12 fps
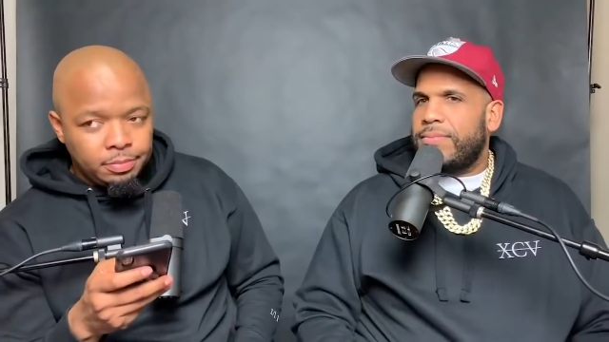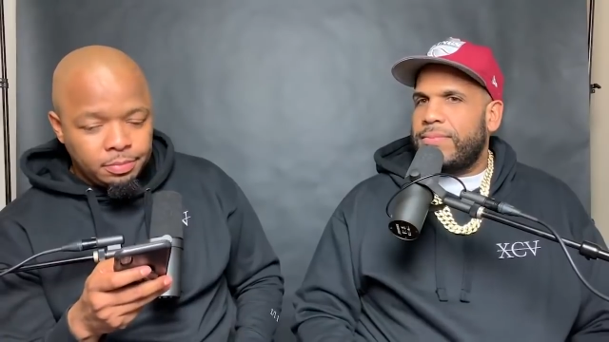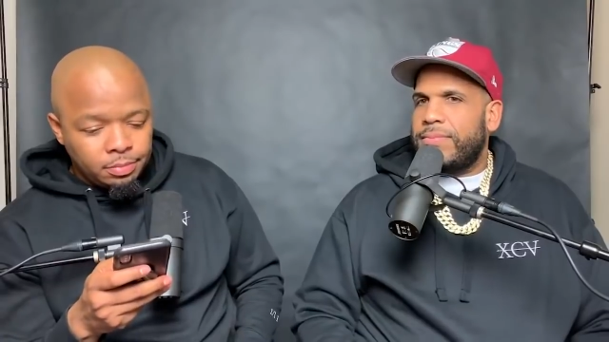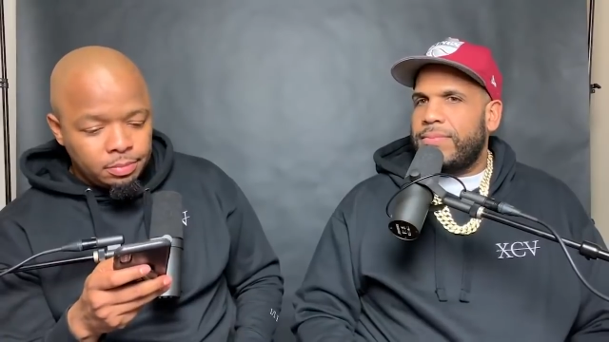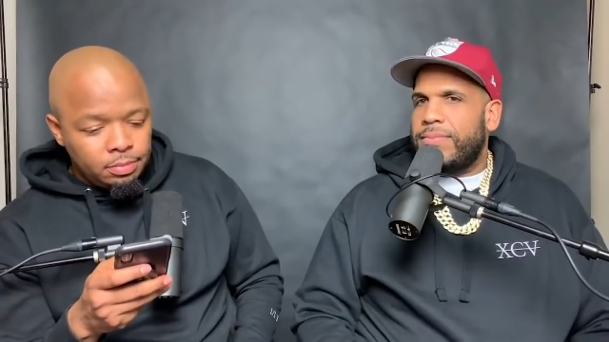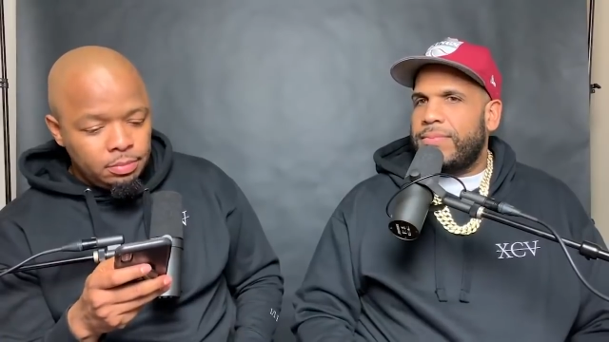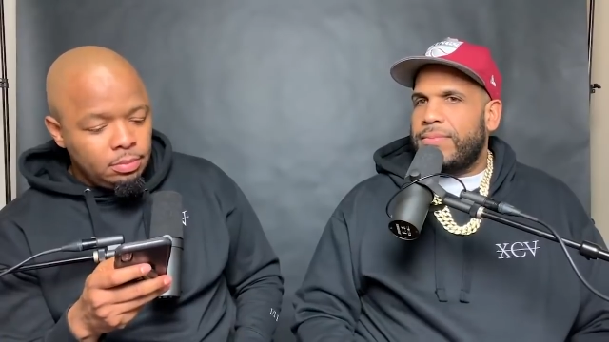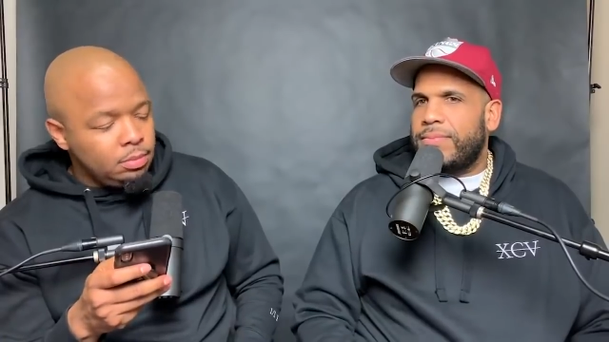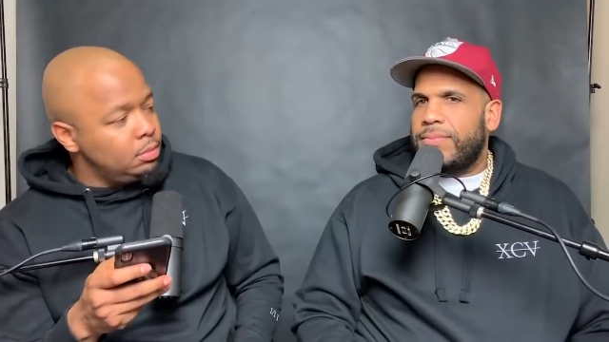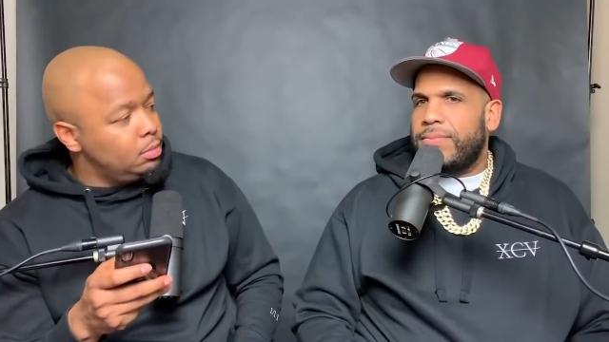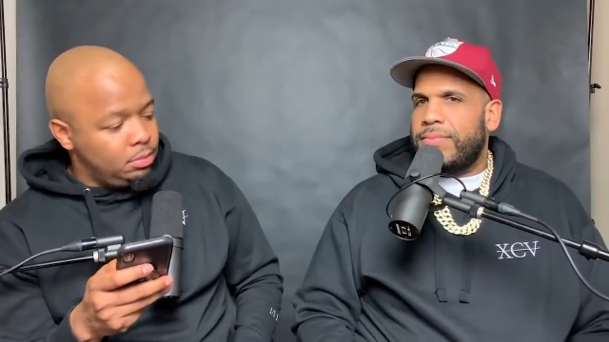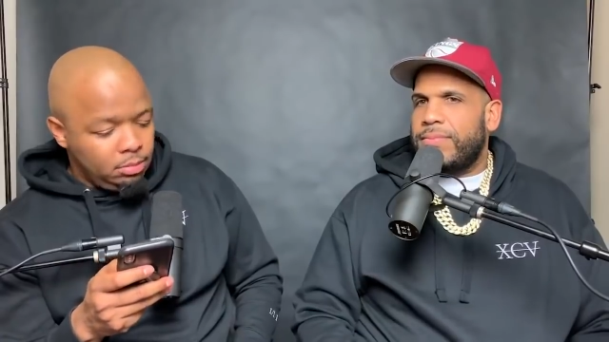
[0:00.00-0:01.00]

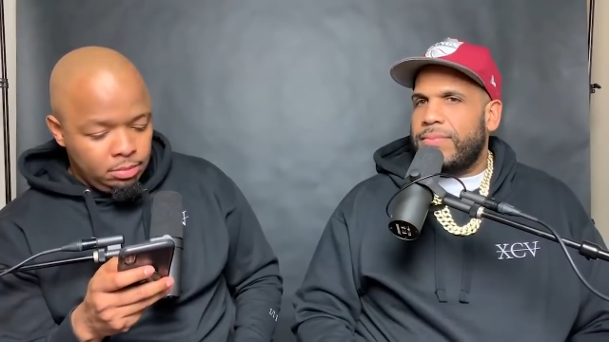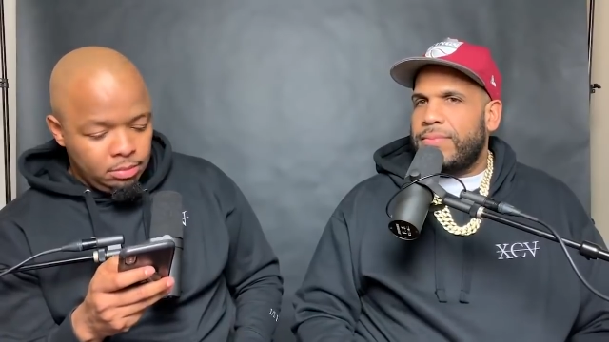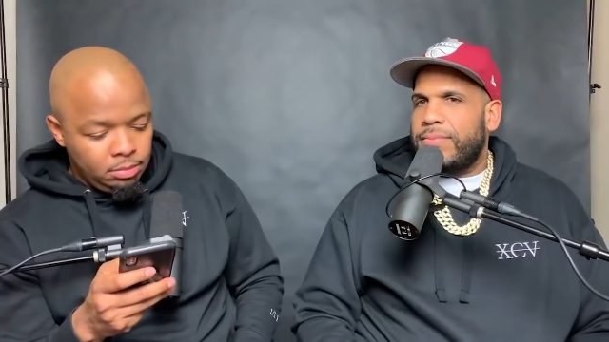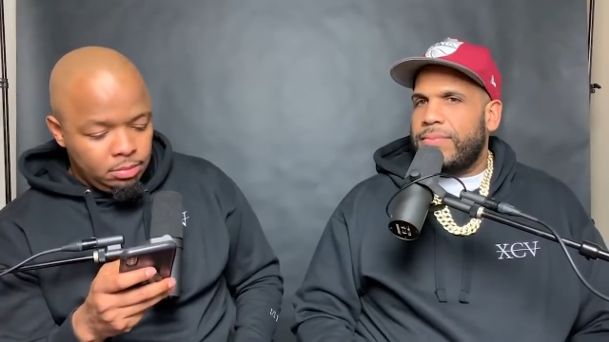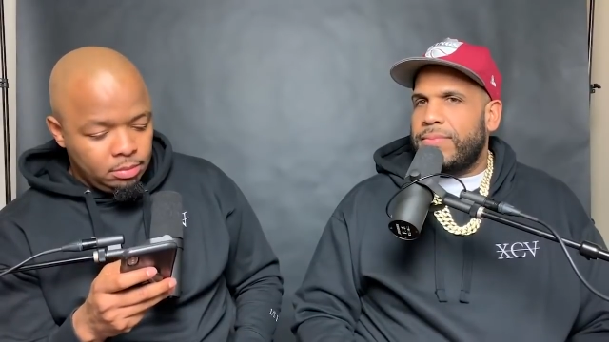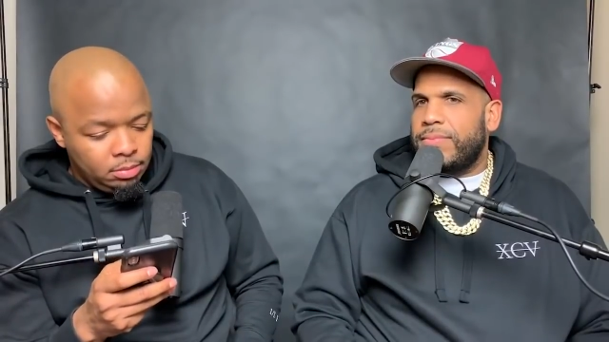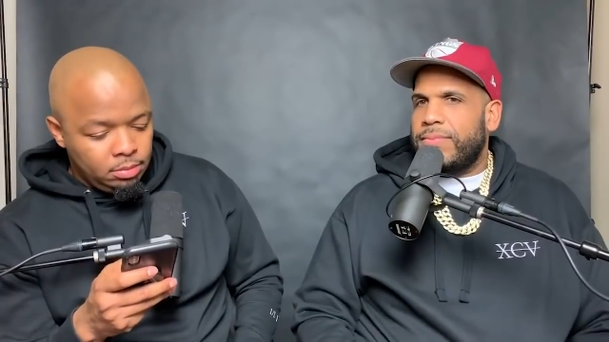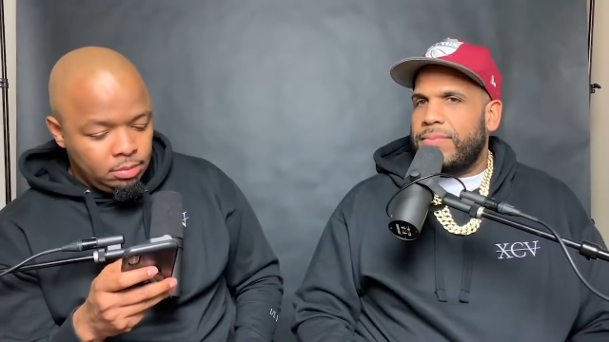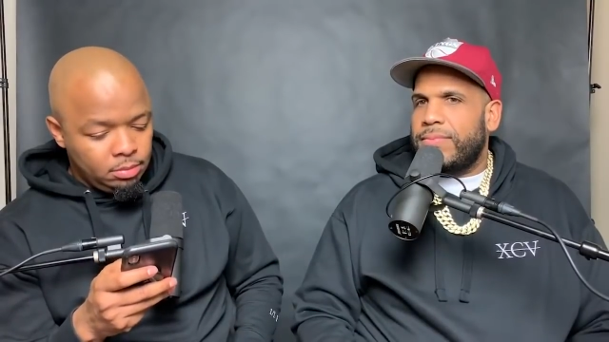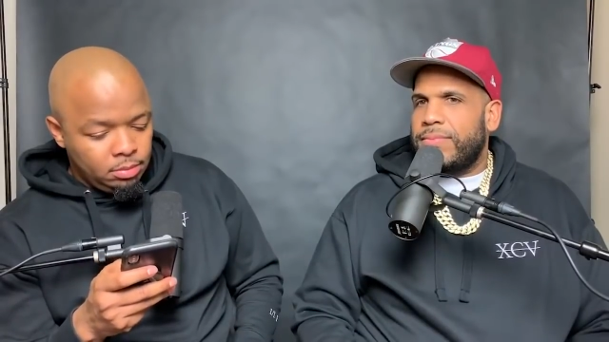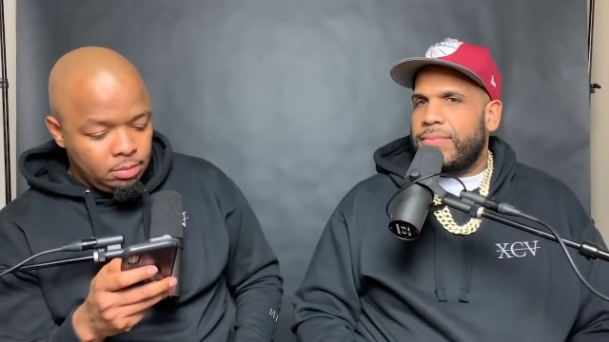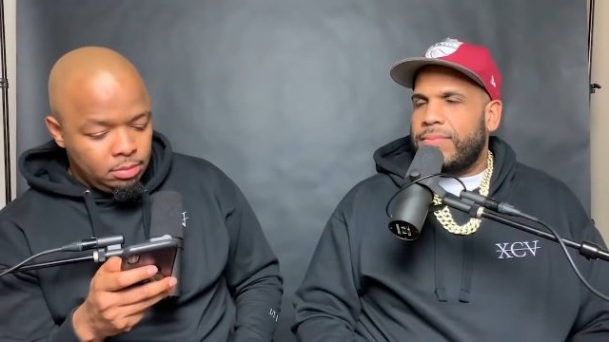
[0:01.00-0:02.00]

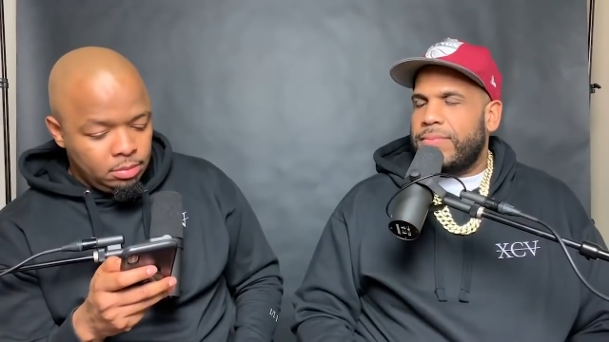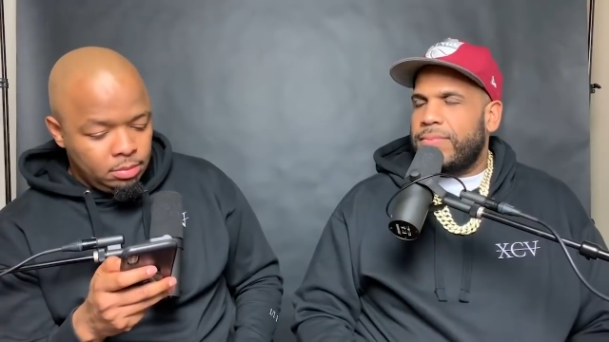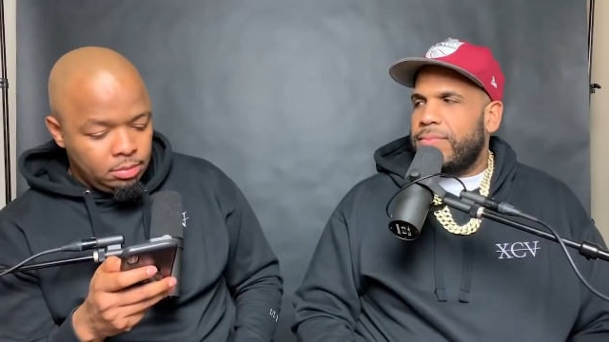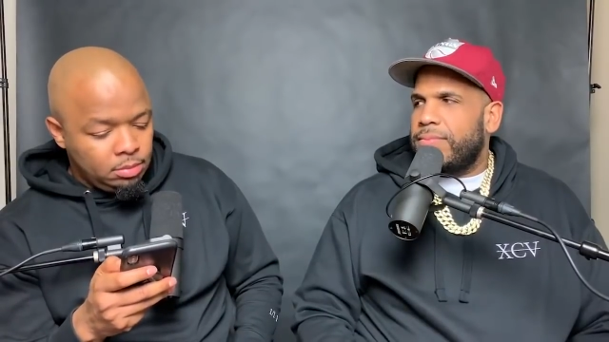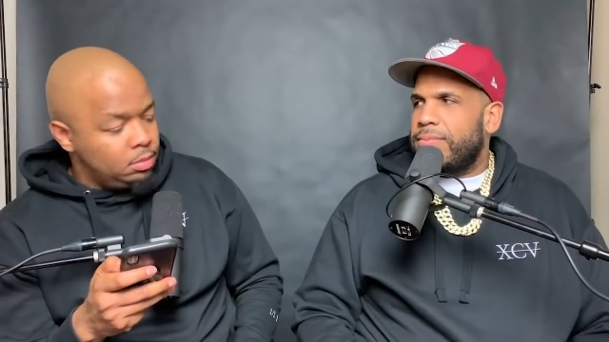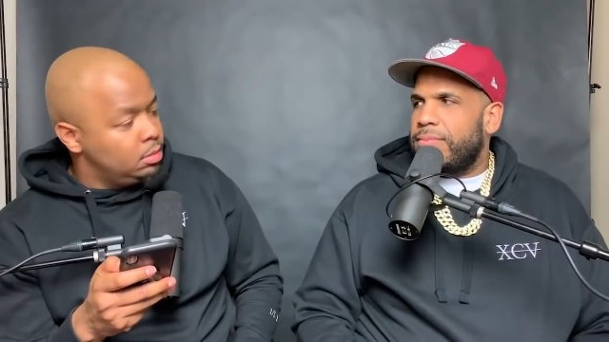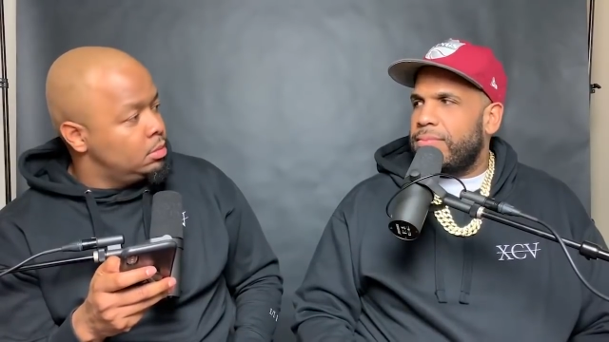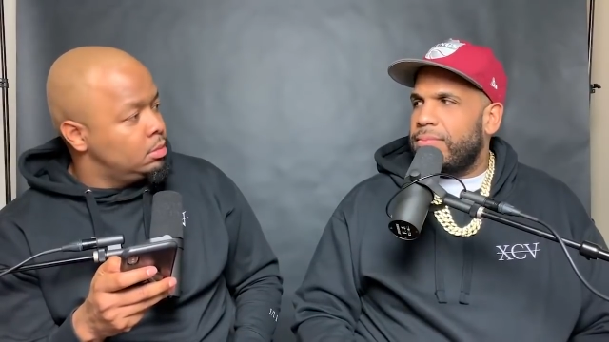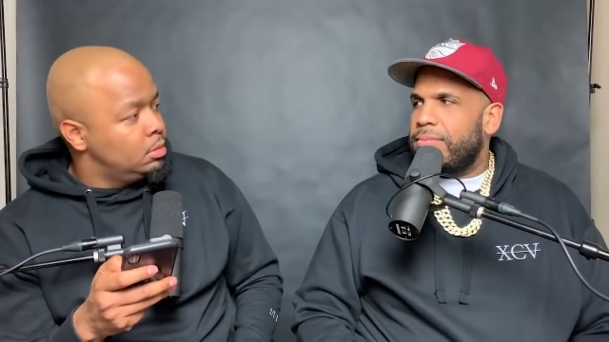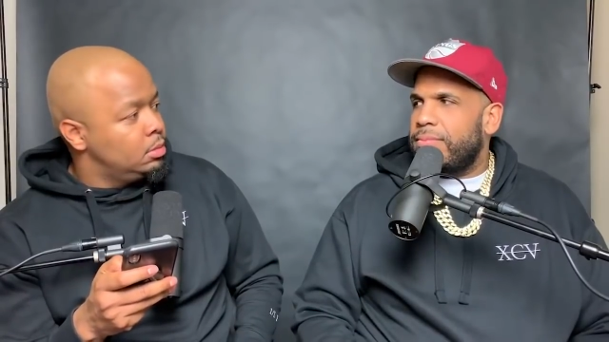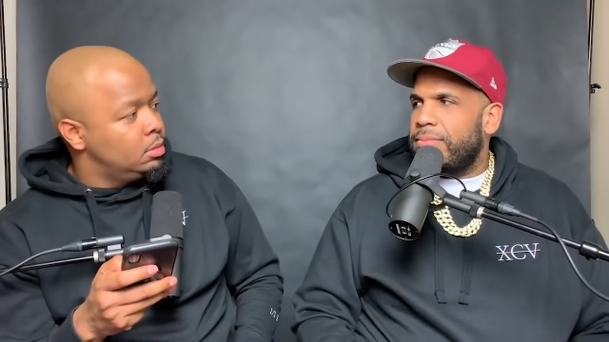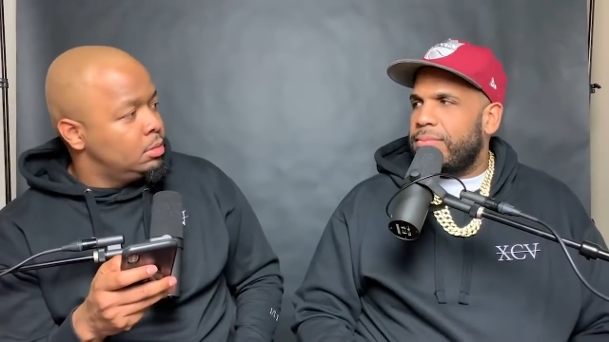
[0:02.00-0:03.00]

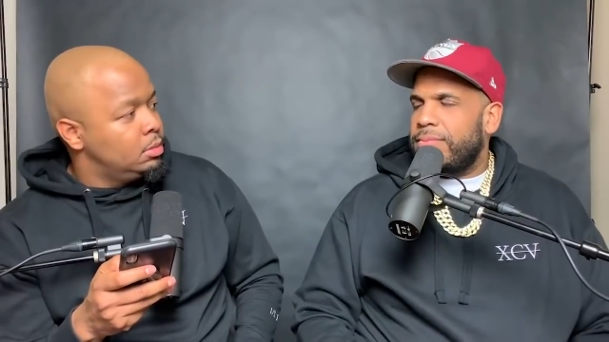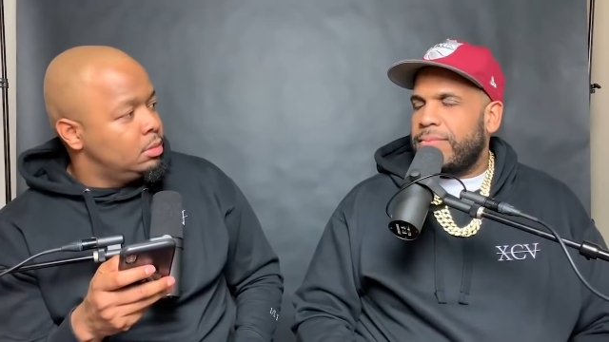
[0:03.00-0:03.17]
Nothing is said.